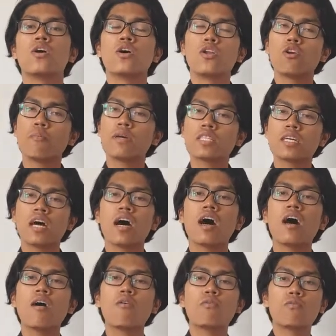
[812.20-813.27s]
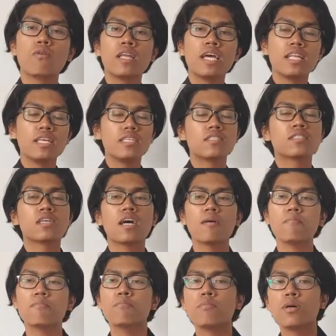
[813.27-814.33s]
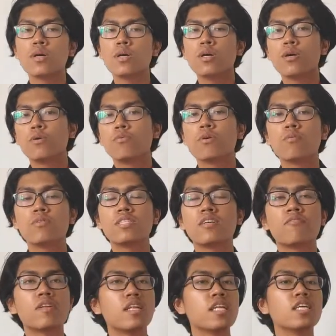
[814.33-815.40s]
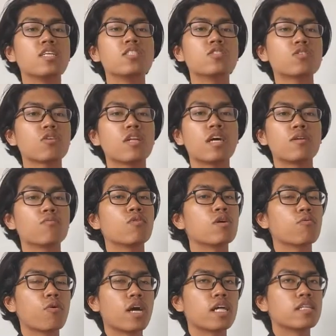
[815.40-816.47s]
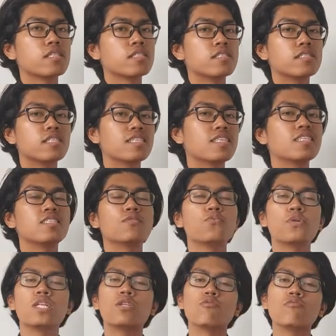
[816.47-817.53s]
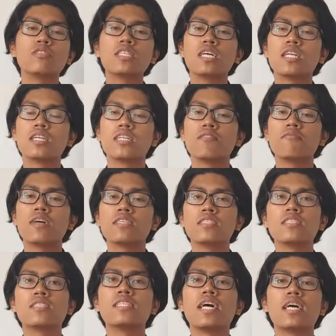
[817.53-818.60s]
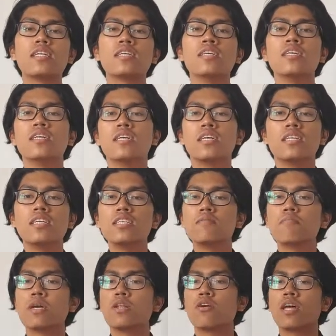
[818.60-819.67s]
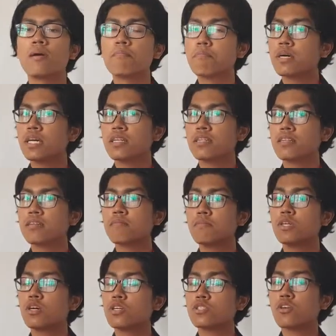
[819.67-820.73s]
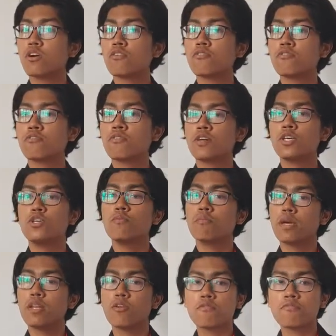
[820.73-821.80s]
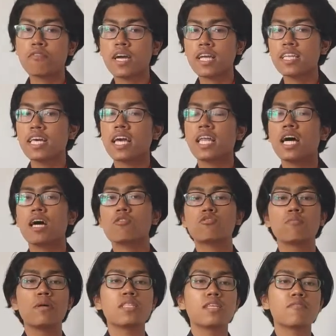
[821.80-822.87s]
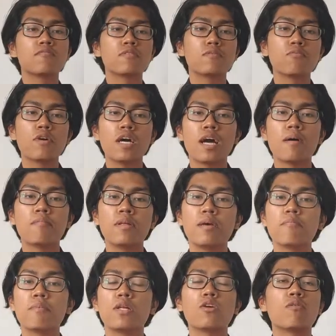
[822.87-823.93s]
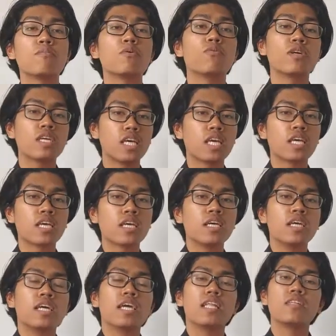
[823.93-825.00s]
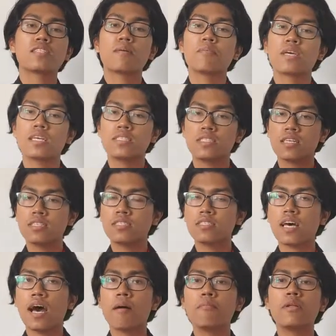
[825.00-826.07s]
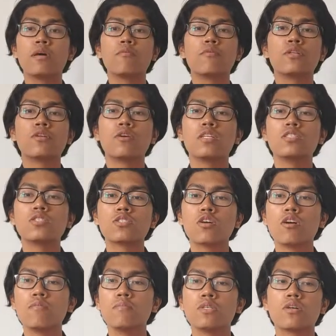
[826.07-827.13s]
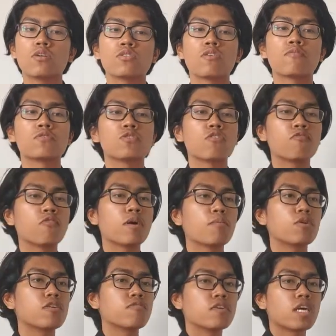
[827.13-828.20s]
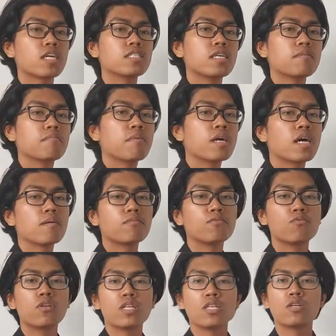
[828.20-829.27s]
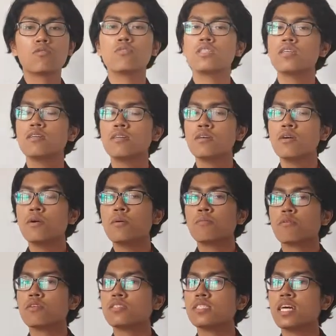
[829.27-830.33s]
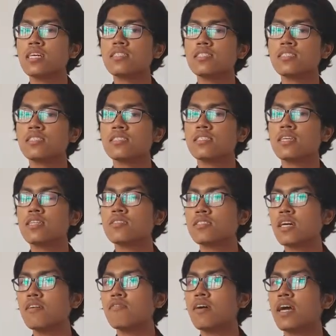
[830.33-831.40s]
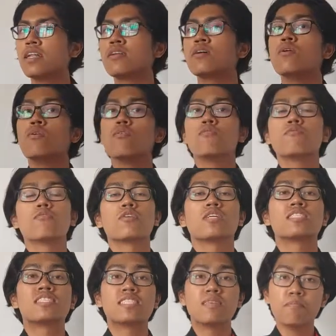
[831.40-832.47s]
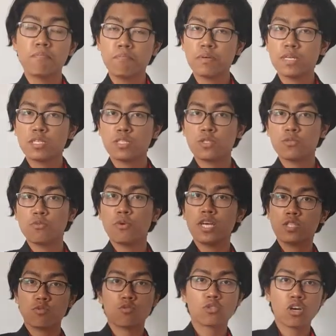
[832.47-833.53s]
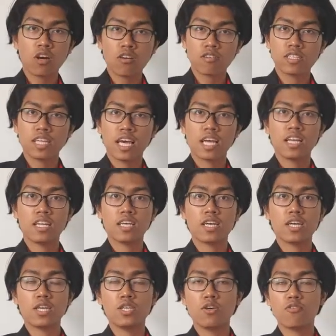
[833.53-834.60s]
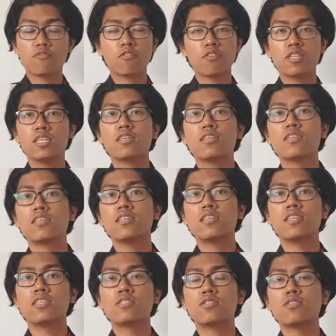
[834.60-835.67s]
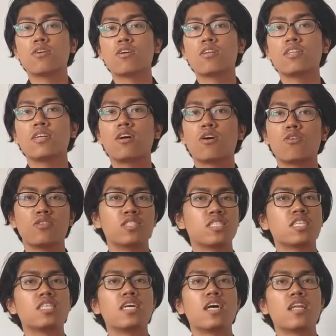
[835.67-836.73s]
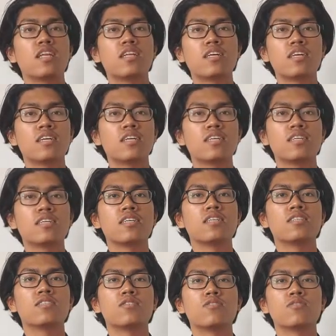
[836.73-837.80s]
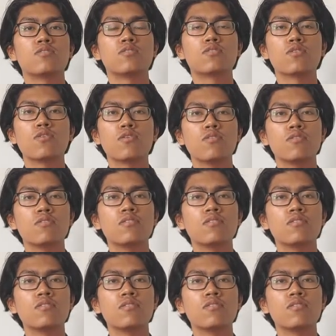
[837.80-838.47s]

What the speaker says: no matter how late it's come, we will definitely install and work well. The risk with rooted device is that this may not happen because of you may not find that automated firmware update may not be working. In some cases, update will not install because of software modification made up during the rooting process itself. And for the simplest way to talk, that your phone is not original yet. So,